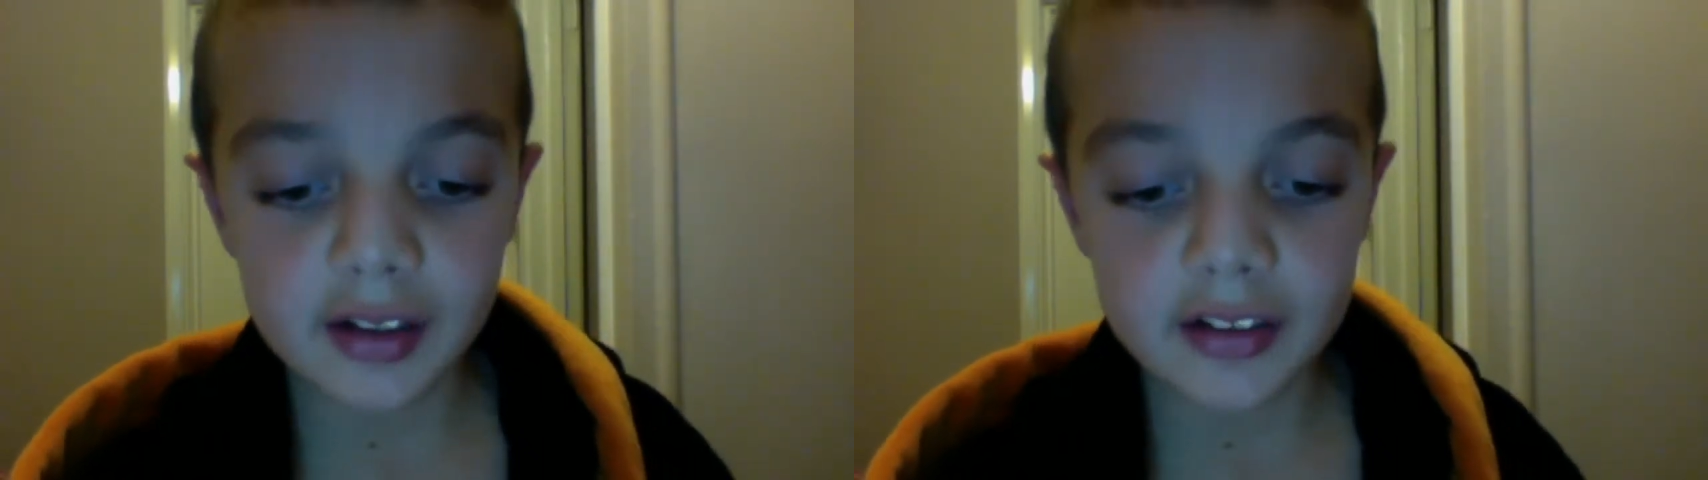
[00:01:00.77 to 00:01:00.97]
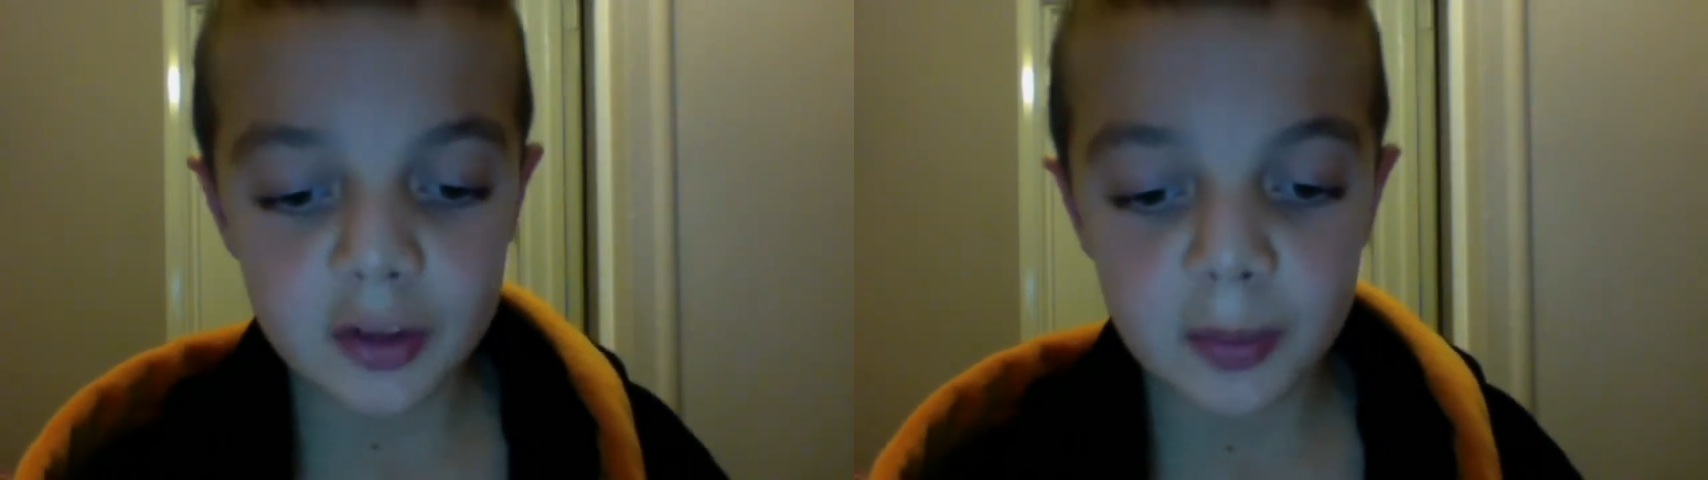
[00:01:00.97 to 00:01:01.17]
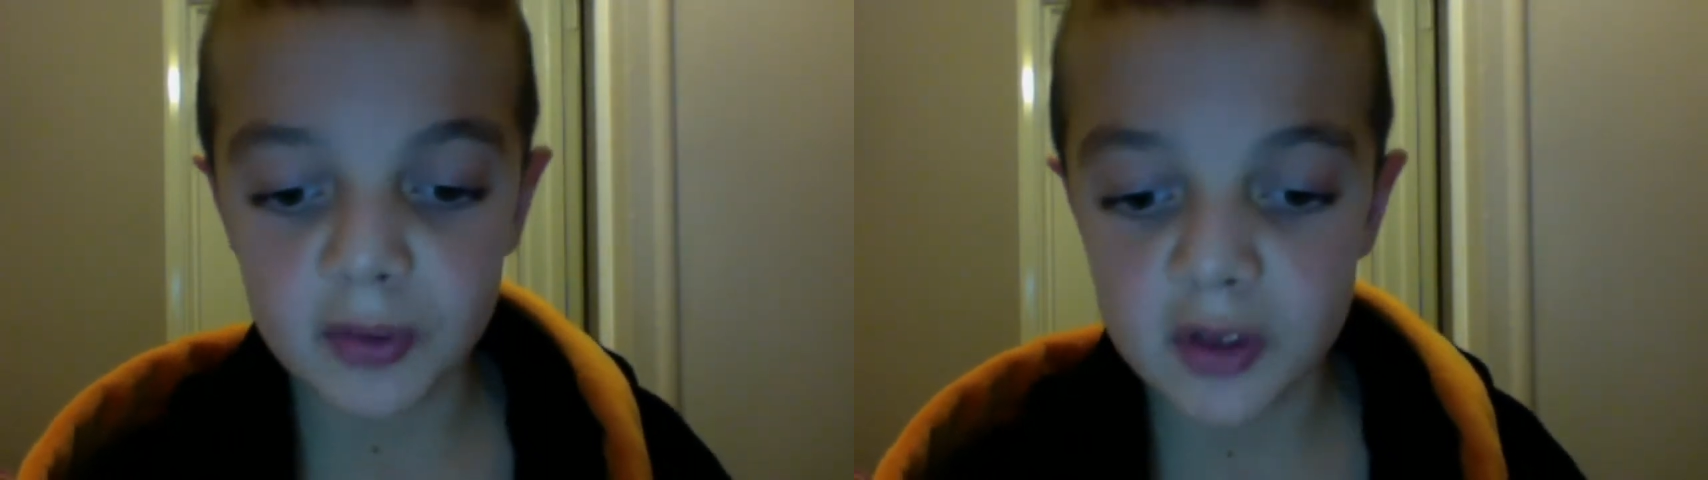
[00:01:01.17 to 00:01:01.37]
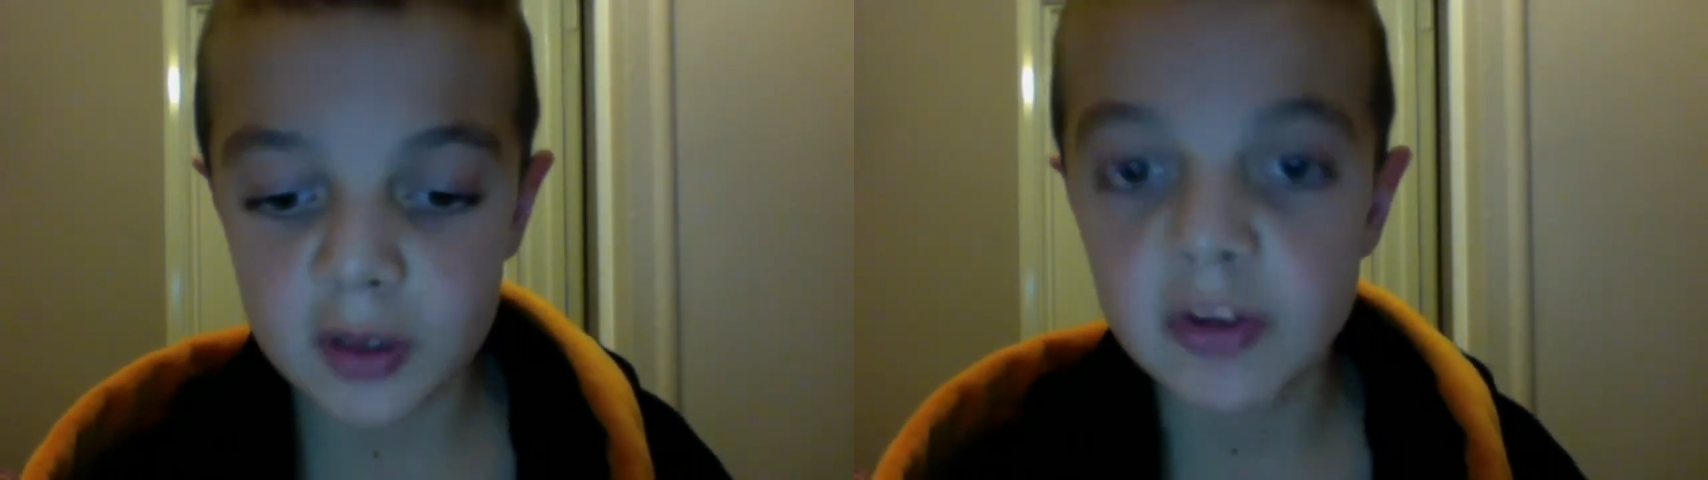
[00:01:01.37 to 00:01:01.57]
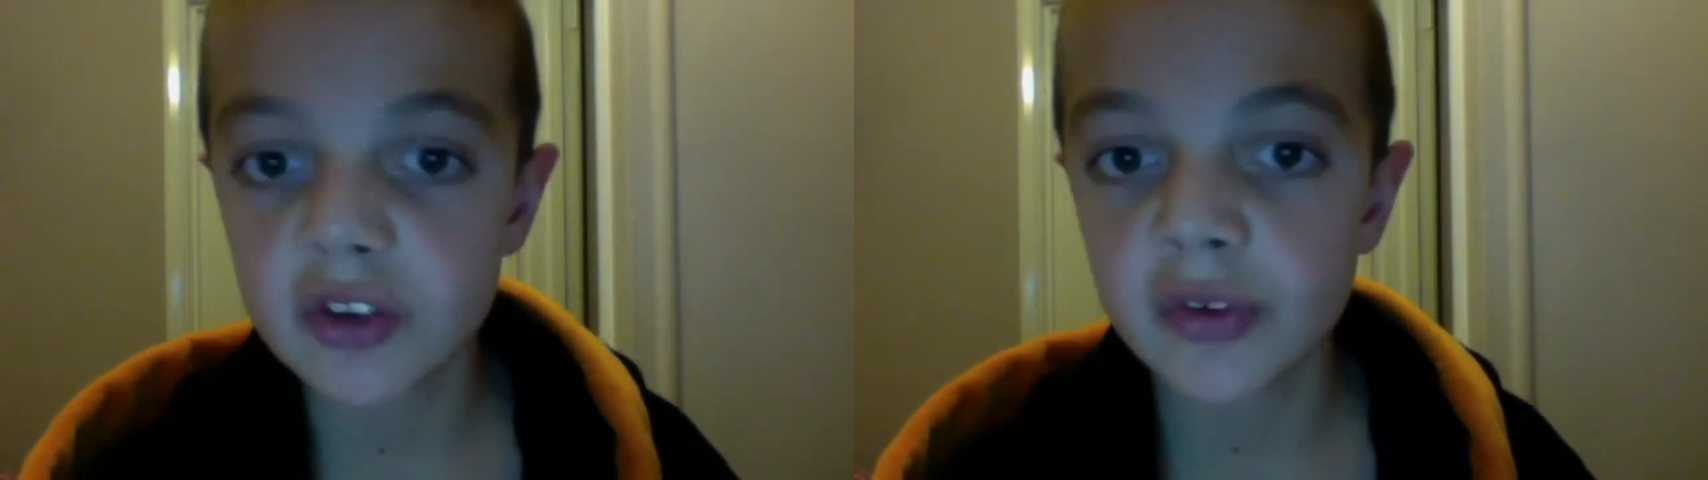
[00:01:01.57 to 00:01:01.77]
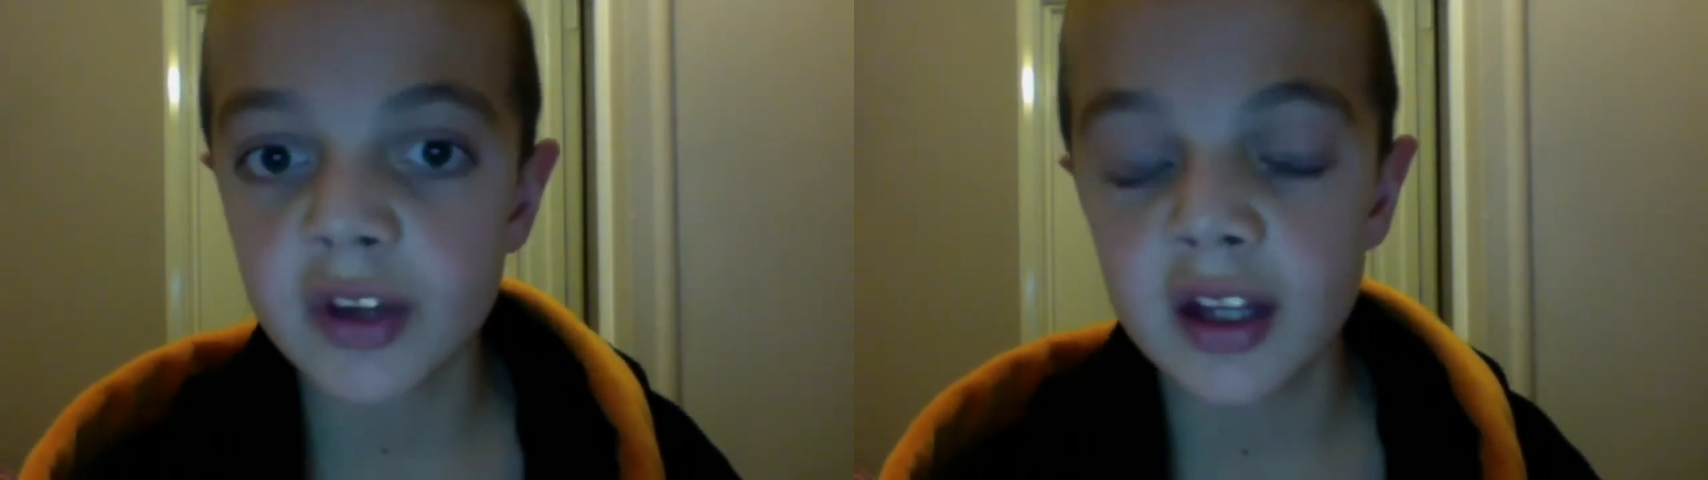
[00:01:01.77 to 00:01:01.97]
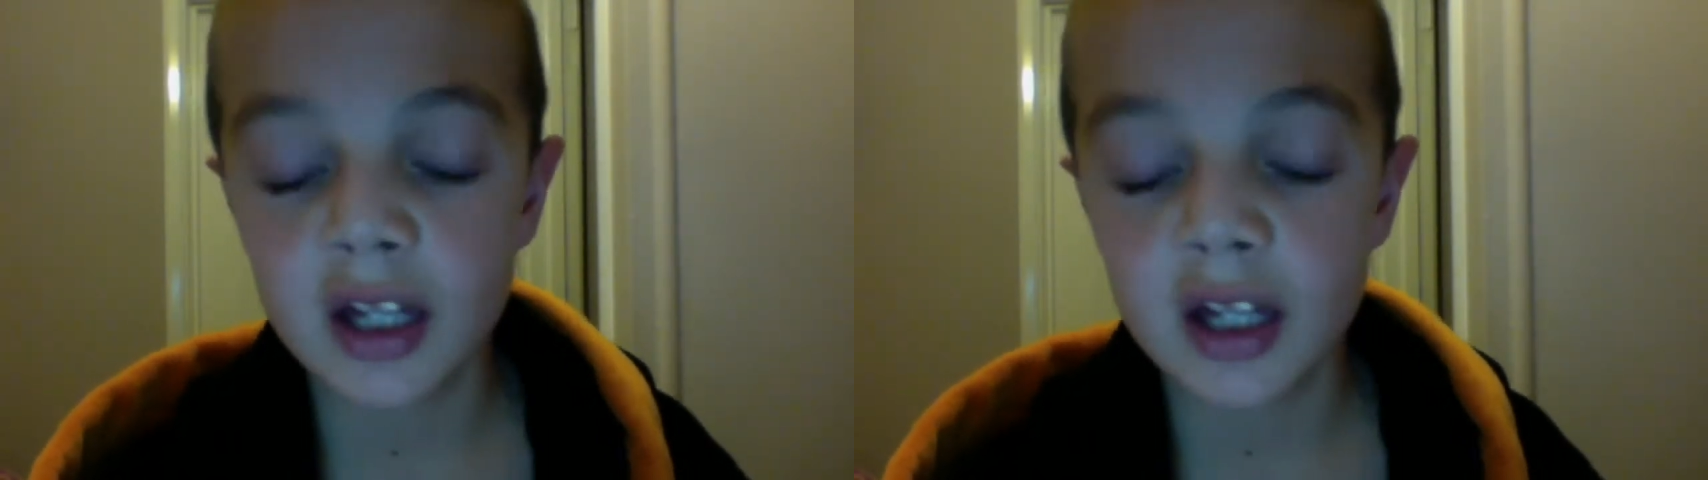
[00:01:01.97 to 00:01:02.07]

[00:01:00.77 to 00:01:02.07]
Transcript: disappointing result